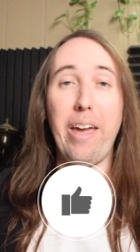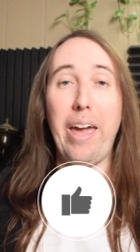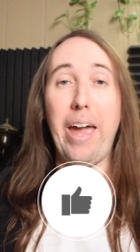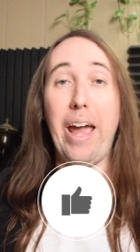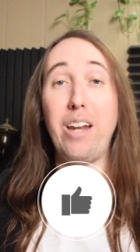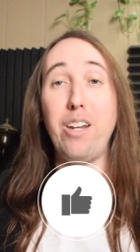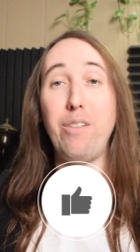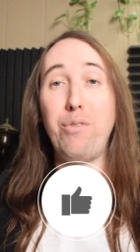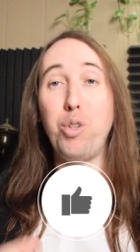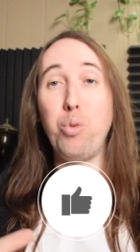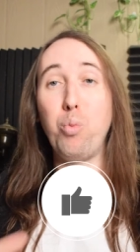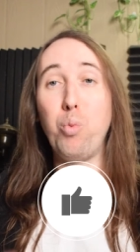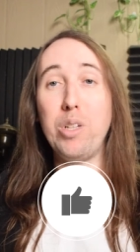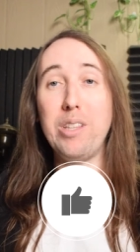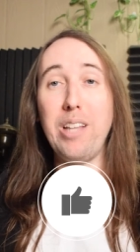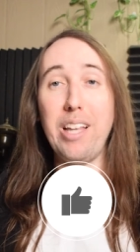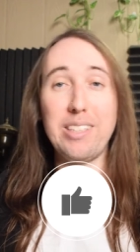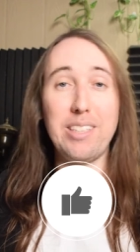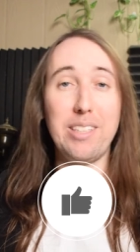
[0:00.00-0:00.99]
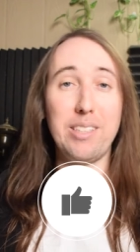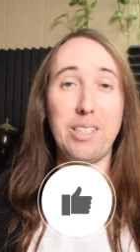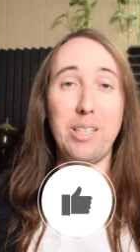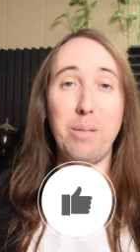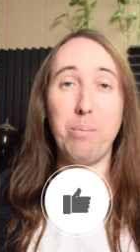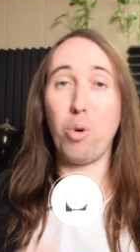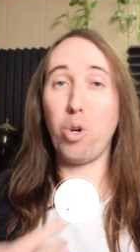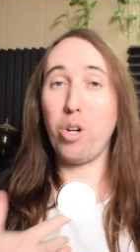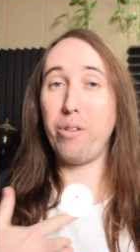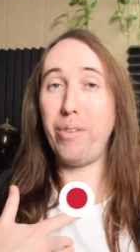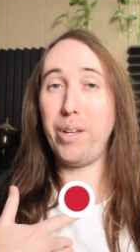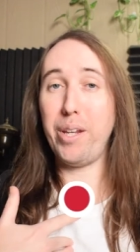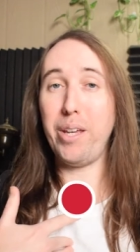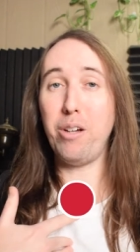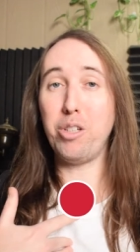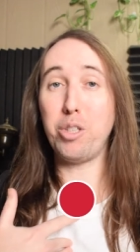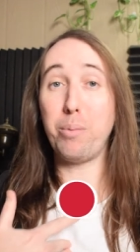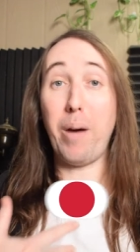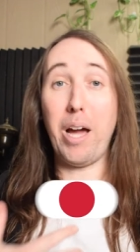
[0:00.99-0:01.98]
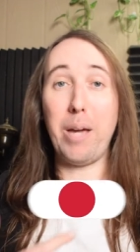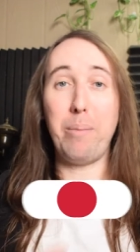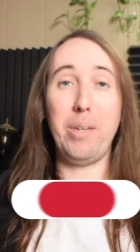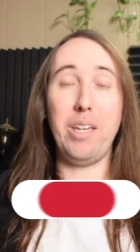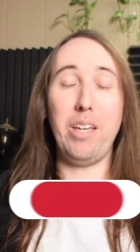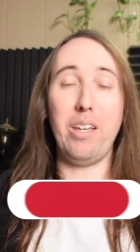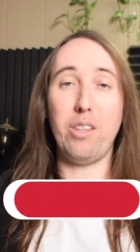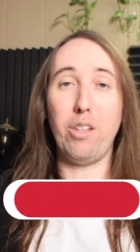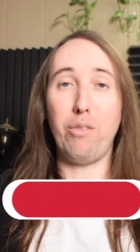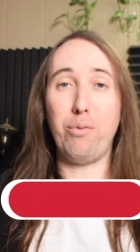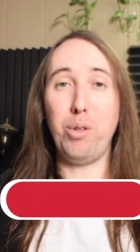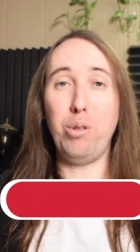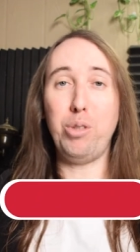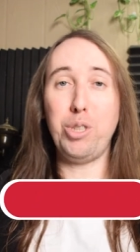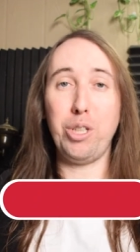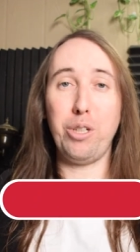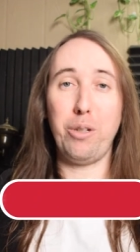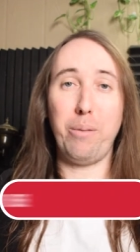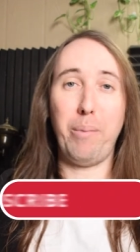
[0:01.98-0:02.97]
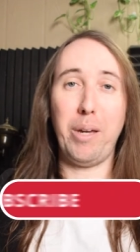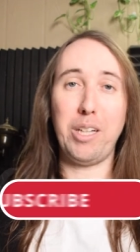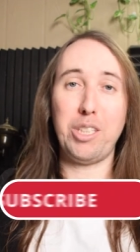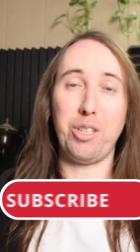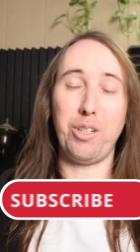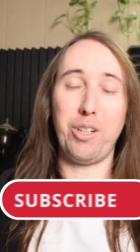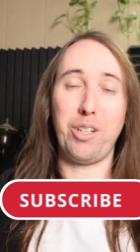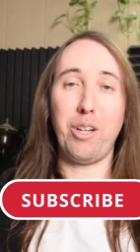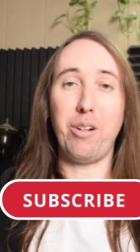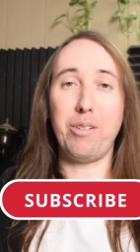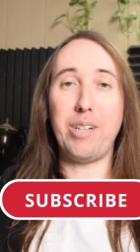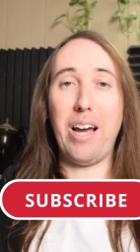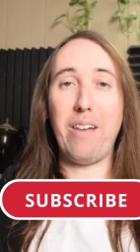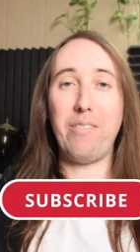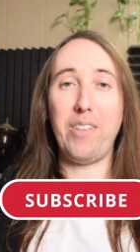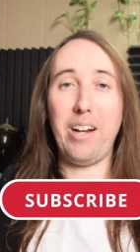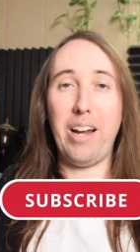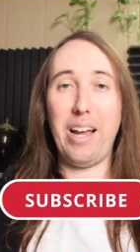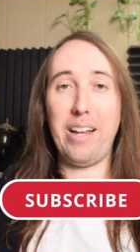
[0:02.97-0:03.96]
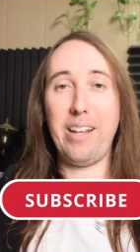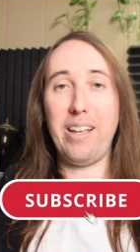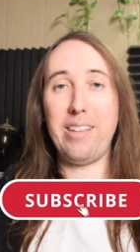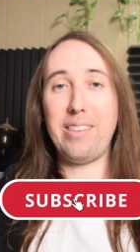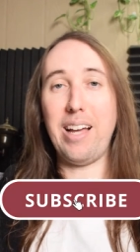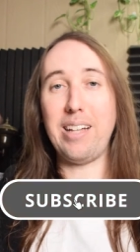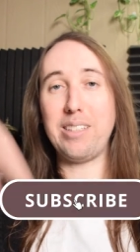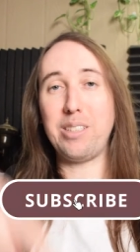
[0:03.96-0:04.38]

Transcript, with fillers: And if you would like to see more videos, videos by me in the future, make sure to go down there and hit that